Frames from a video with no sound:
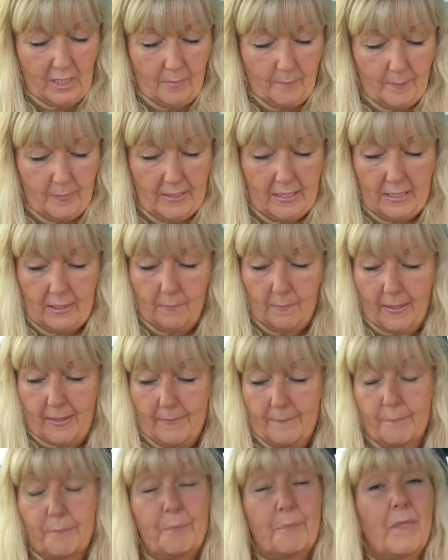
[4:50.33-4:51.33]
But anyway,
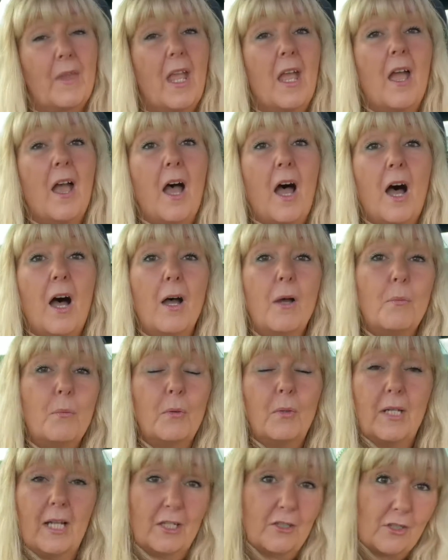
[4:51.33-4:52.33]
I will
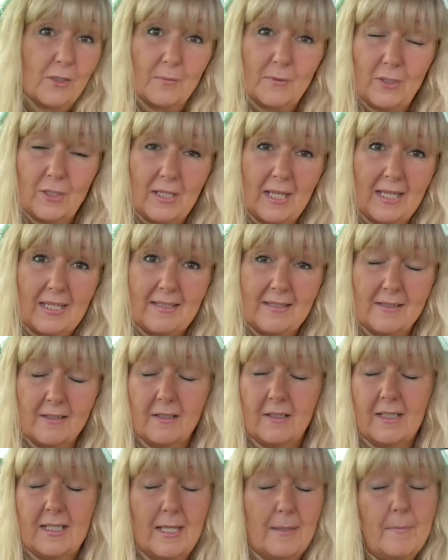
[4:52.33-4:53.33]
catch up with you
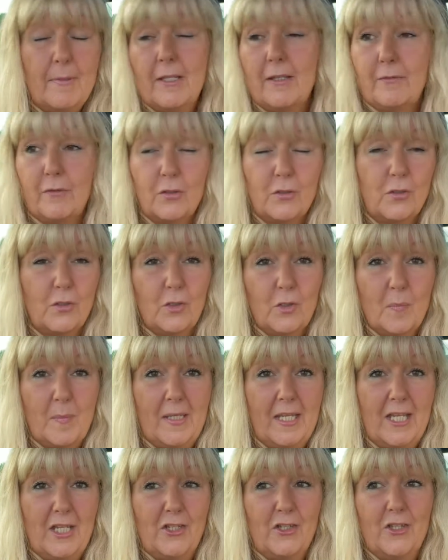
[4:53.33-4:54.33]
later. Let me know if you're doing your
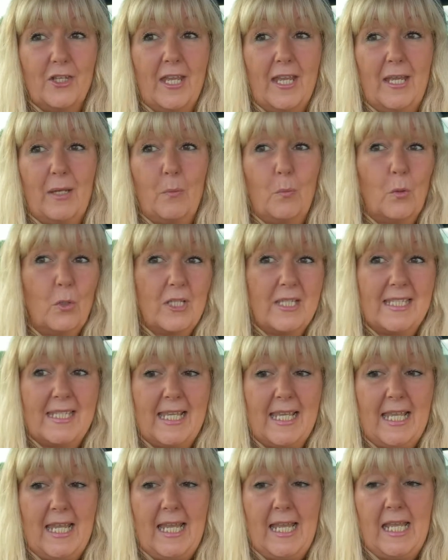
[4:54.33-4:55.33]
PhD. What's it
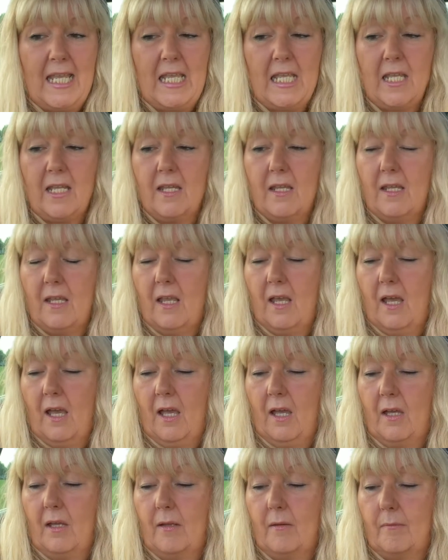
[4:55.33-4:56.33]
in?
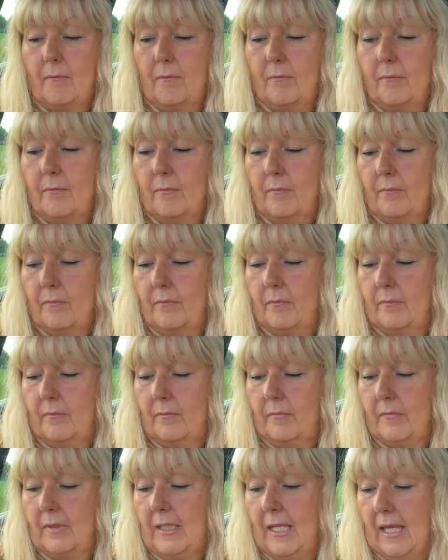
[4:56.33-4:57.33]
And
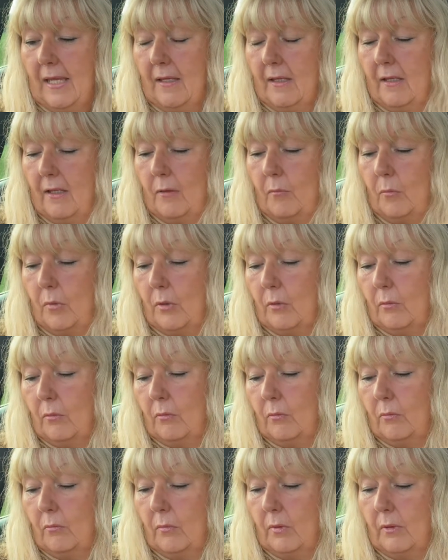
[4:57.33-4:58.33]

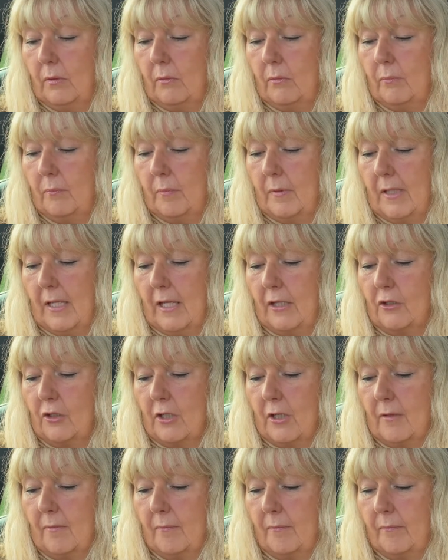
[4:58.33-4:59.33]
we'll catch
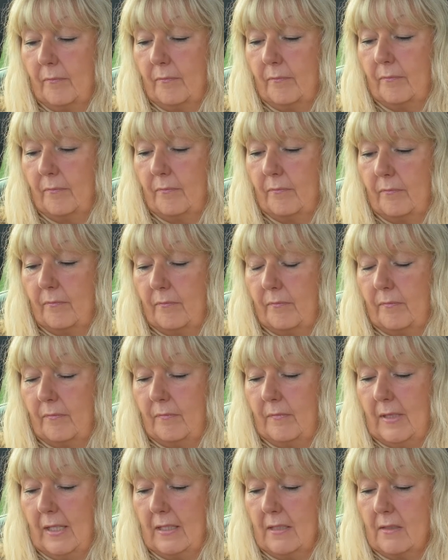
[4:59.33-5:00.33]
up.
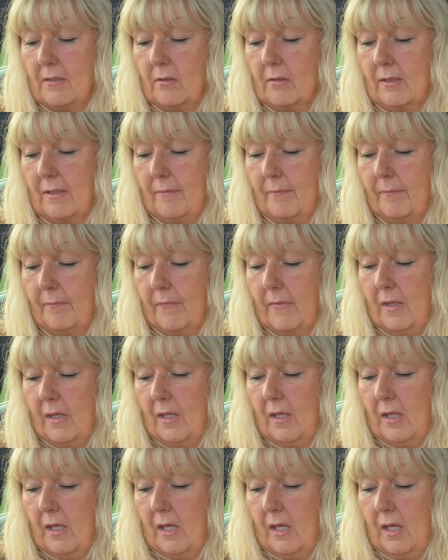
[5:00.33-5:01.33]
next time.
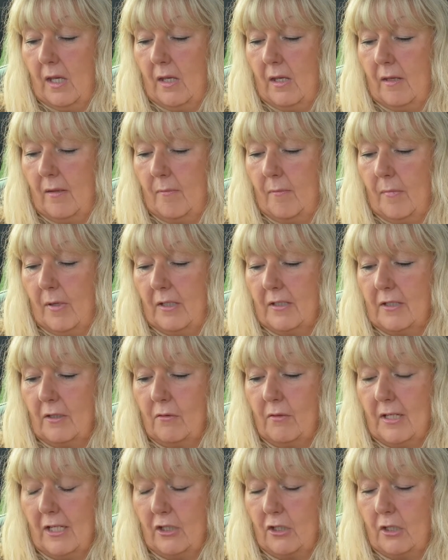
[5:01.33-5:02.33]
I don't
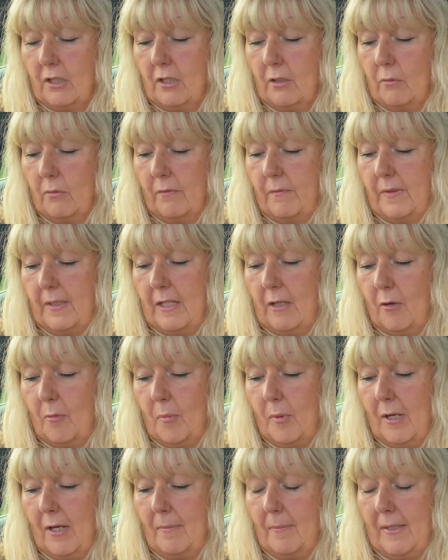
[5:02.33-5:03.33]
actually know what video I
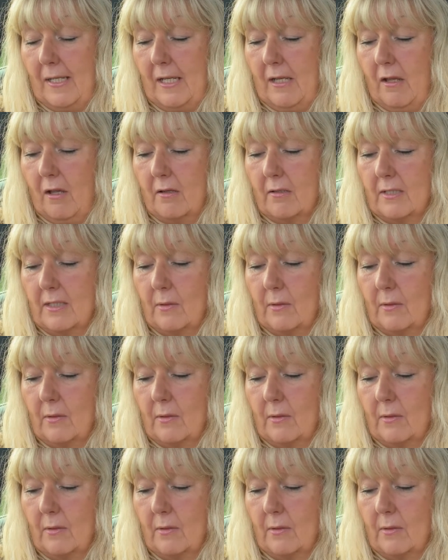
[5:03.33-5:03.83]
put up here last,